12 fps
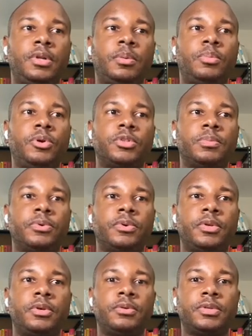multiple
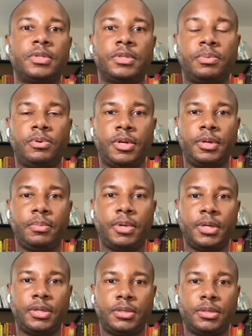uses pretty
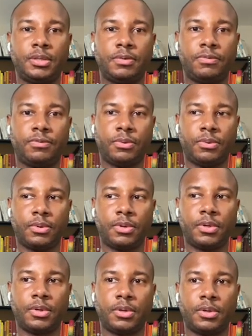much
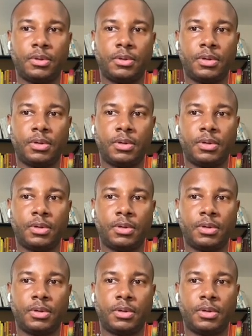for,